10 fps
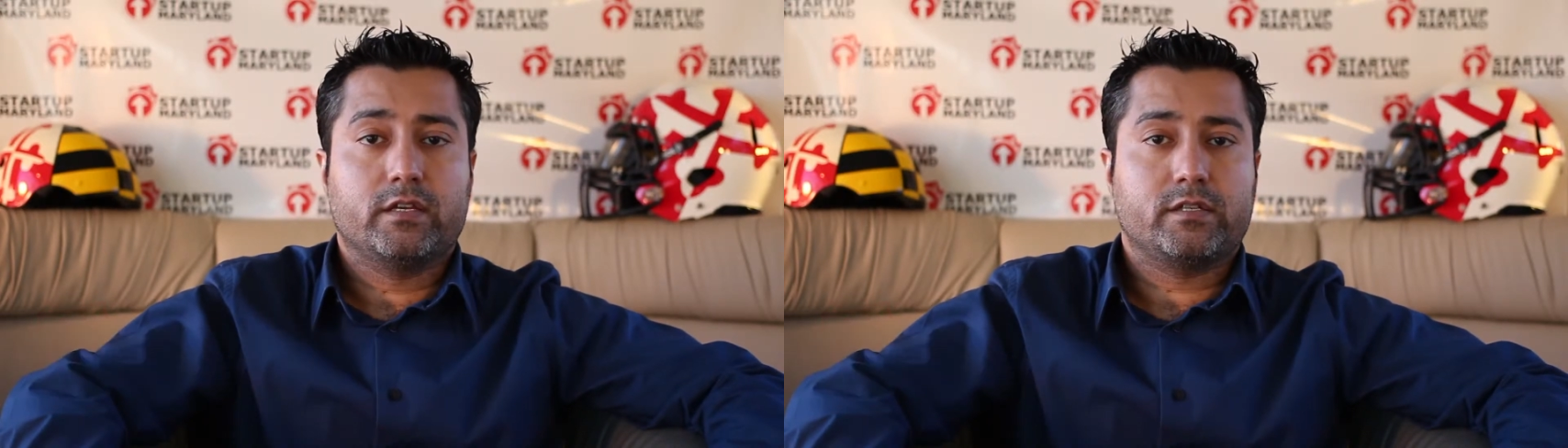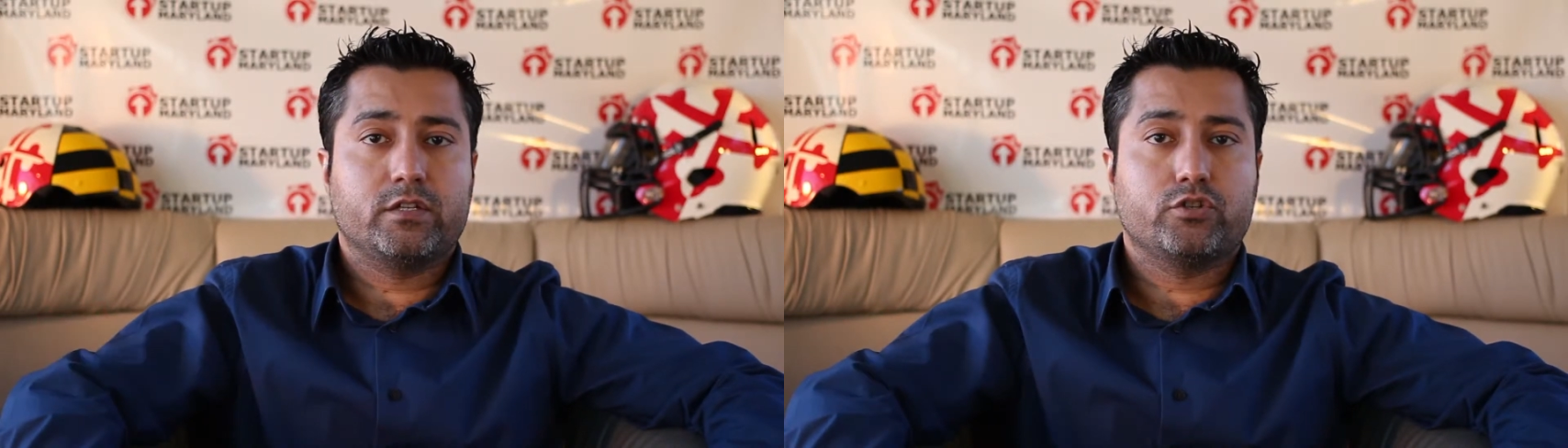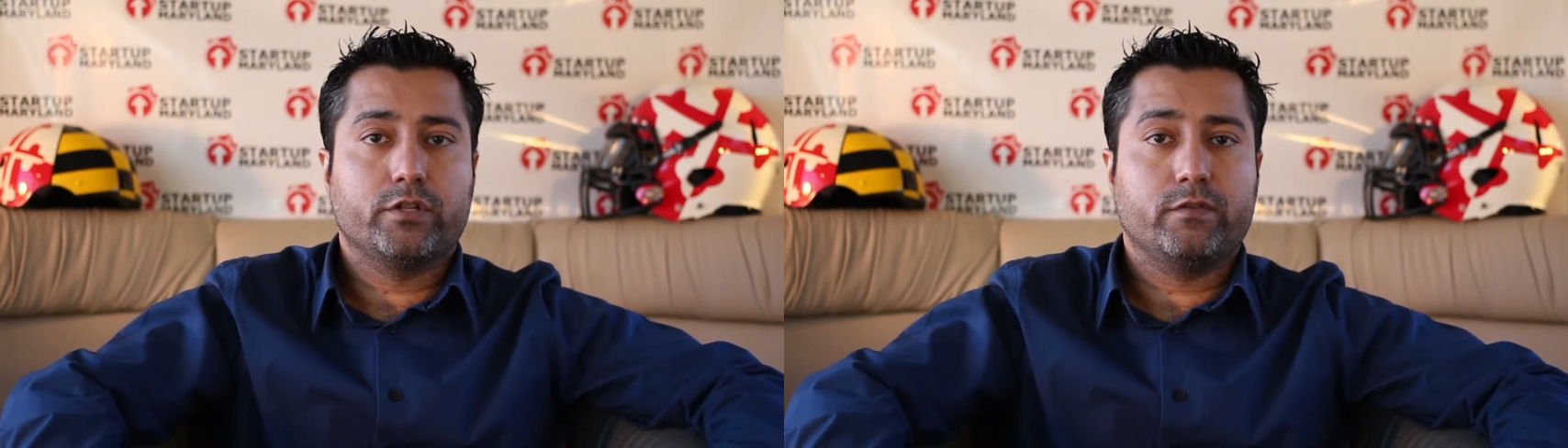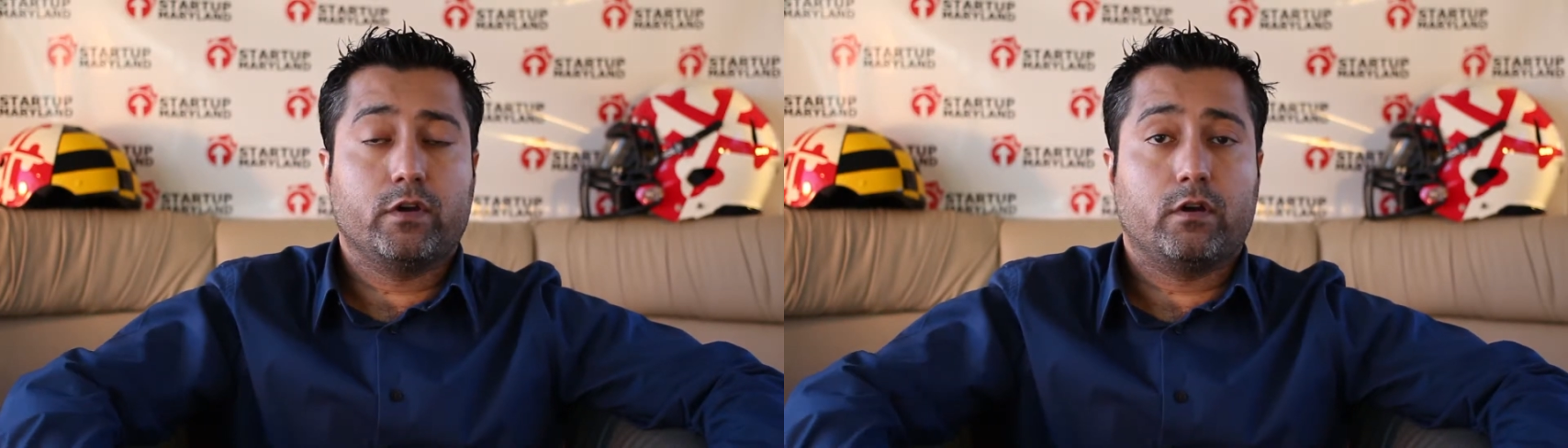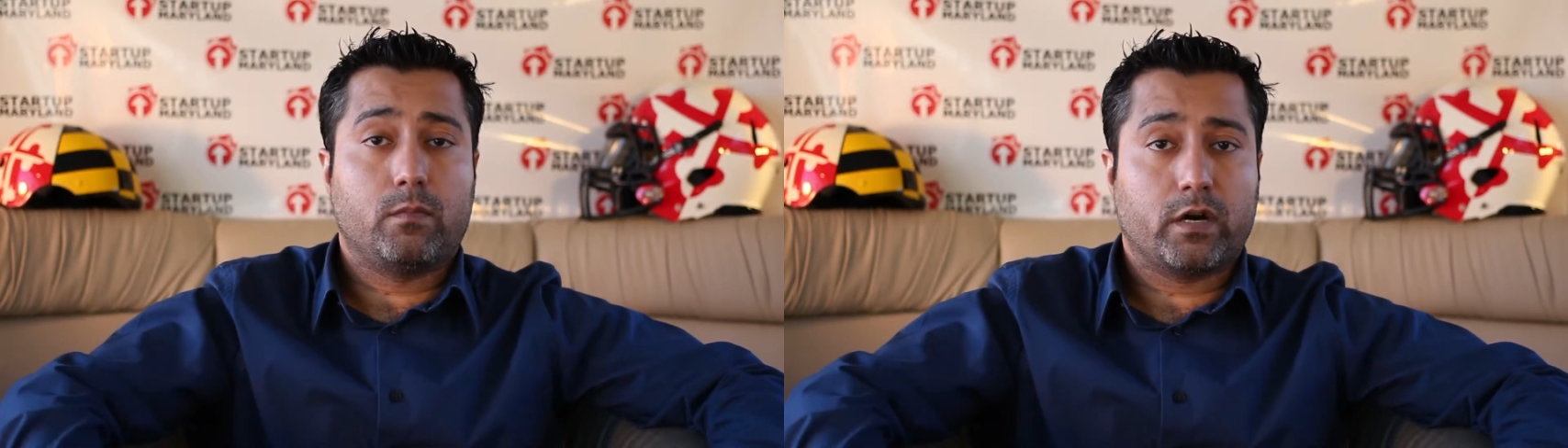Essentially,
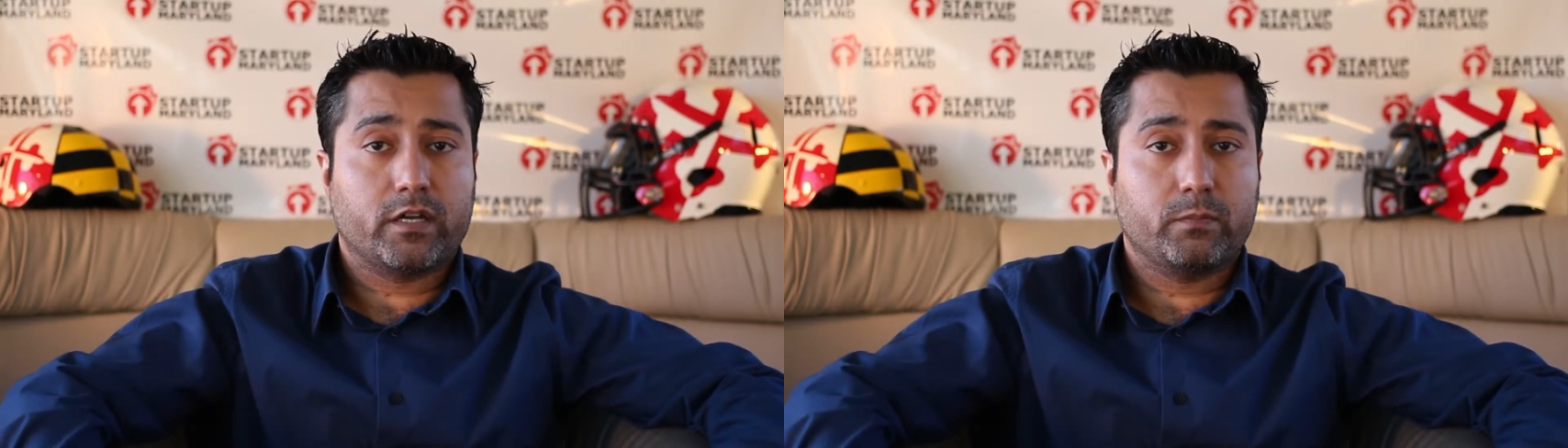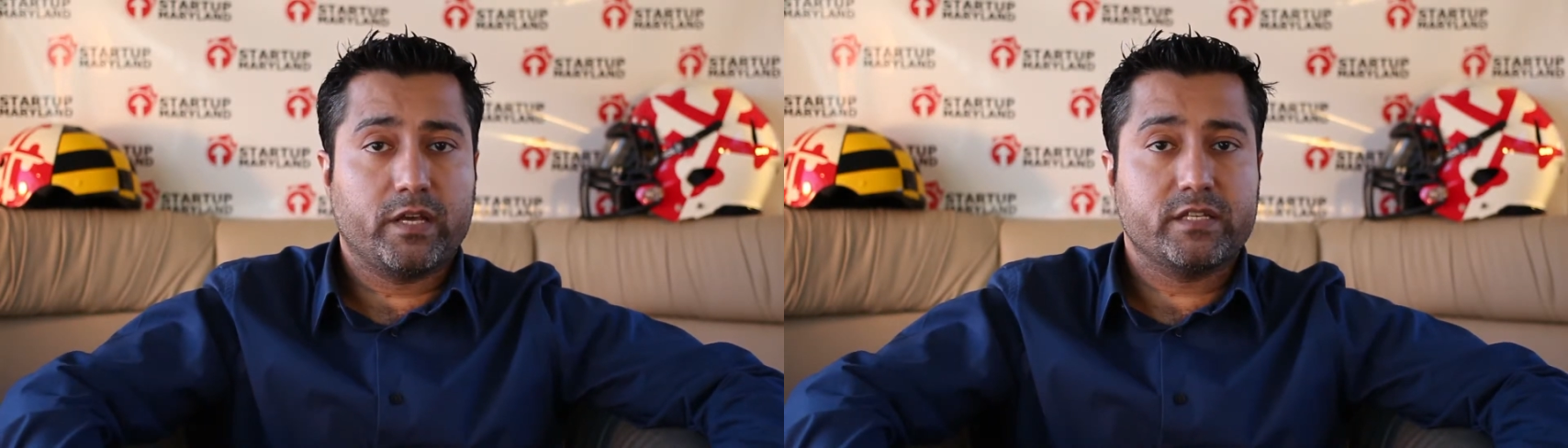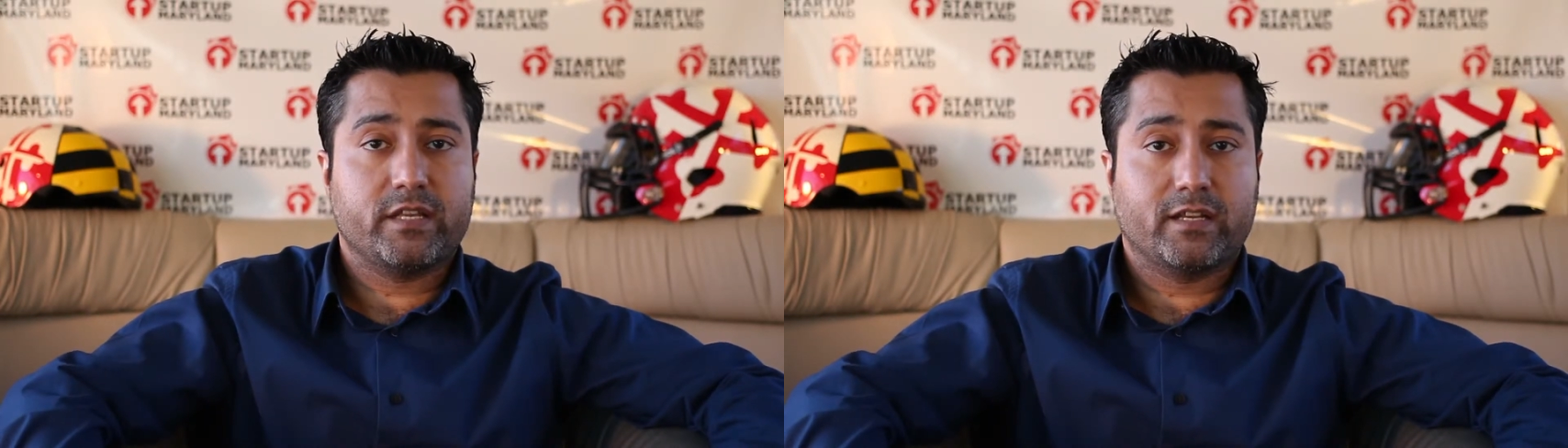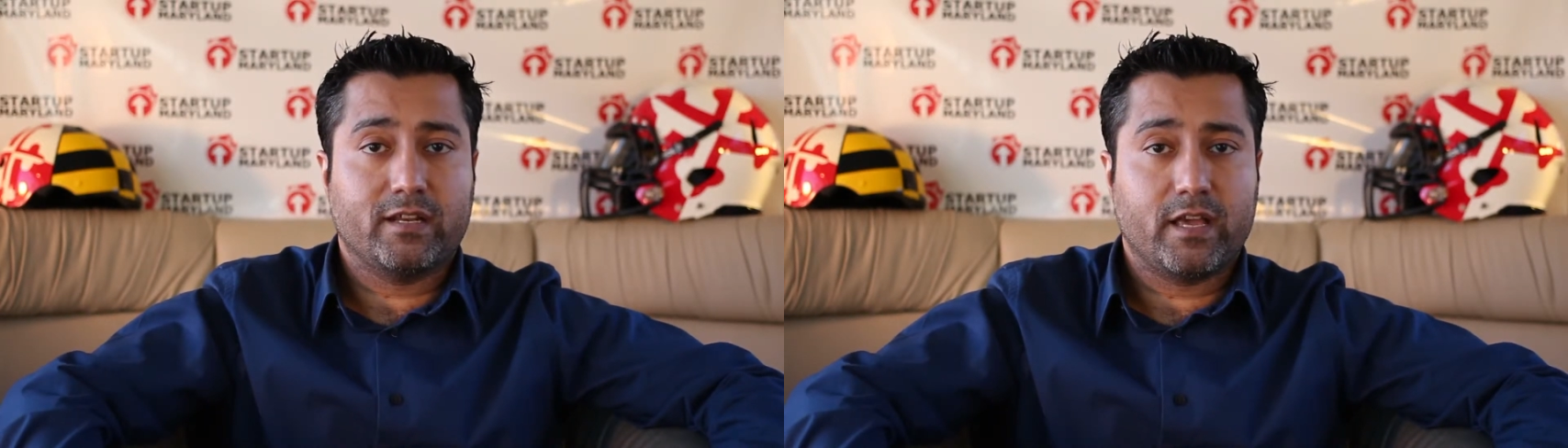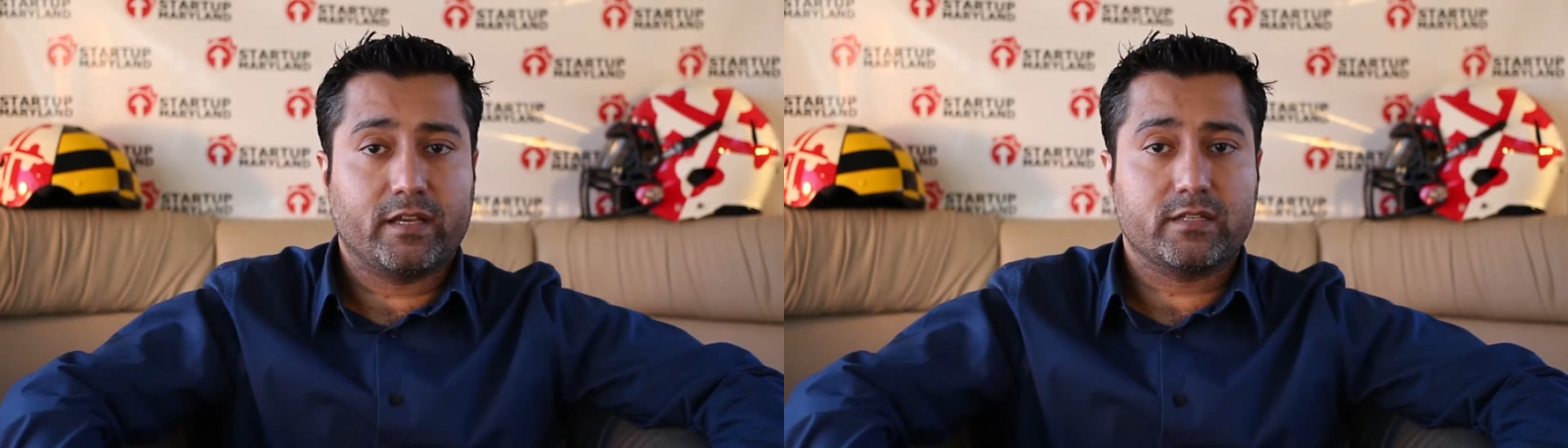we are a marketplace that
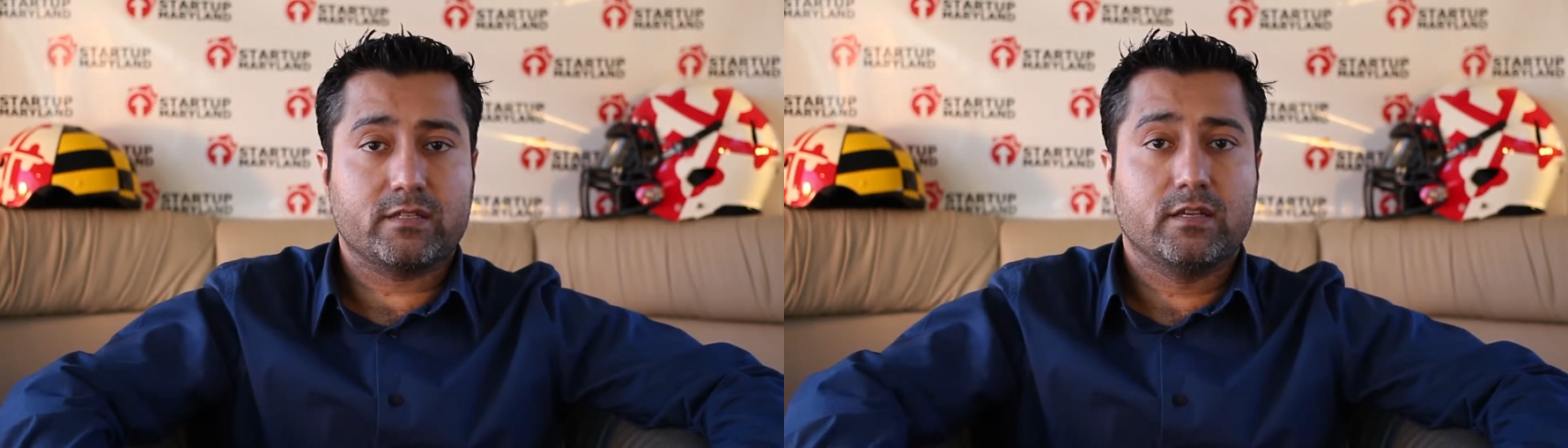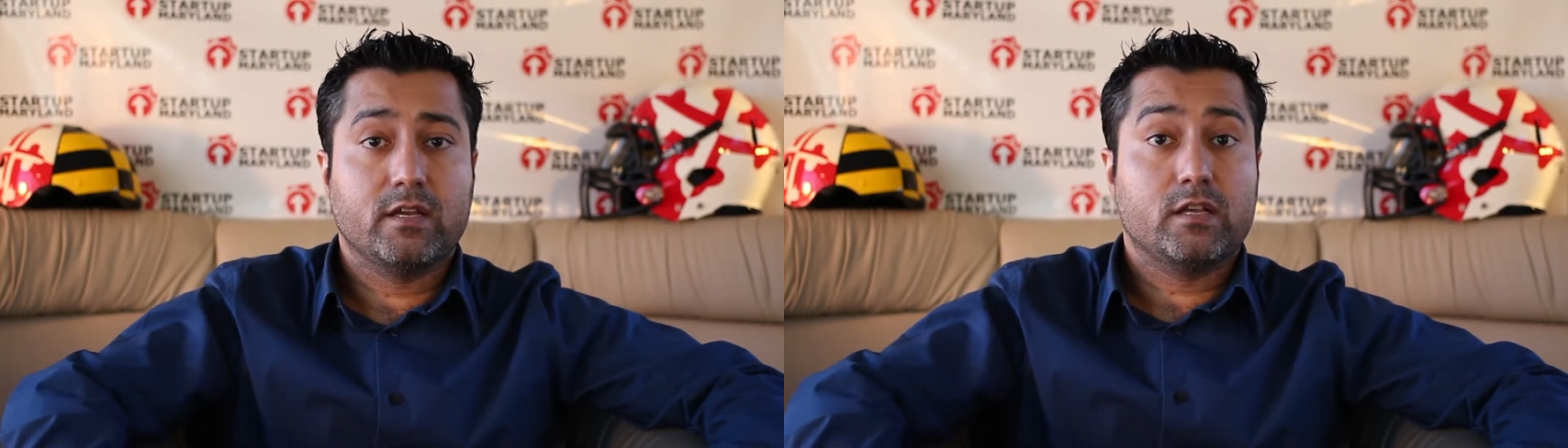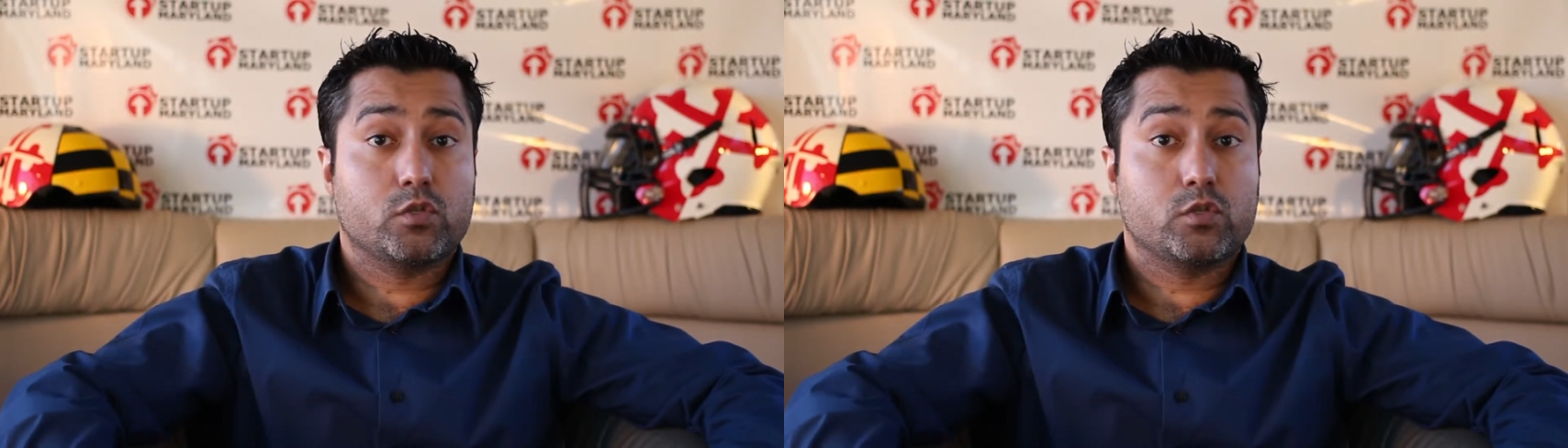connects